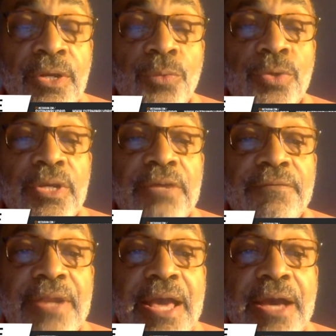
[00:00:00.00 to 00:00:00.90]
we're
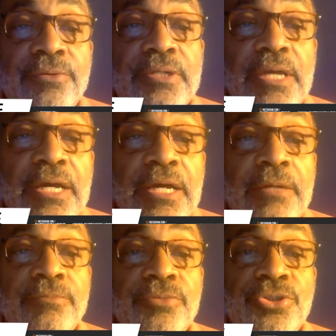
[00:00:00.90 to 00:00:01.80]
giving out
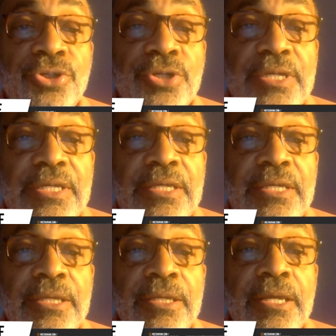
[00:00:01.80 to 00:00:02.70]
turkey,
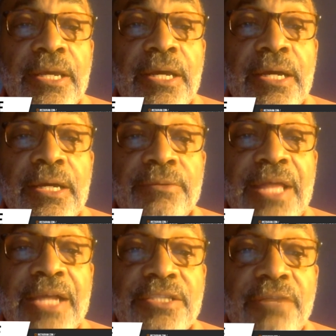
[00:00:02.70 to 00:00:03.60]

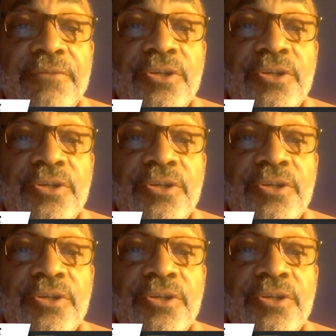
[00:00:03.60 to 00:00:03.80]
Thanksgiving